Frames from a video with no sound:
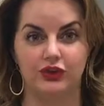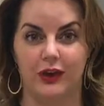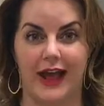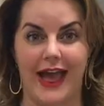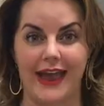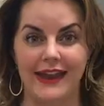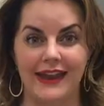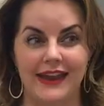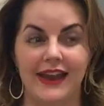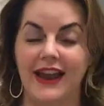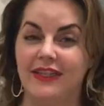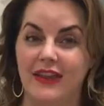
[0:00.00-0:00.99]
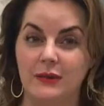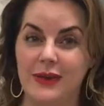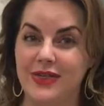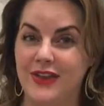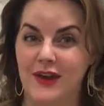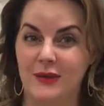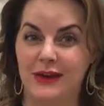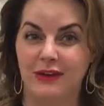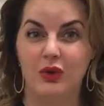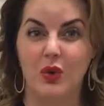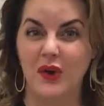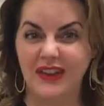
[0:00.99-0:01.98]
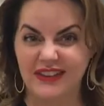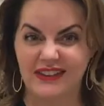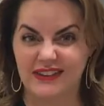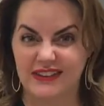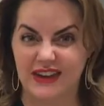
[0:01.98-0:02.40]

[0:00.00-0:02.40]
dry, and then we think we have oily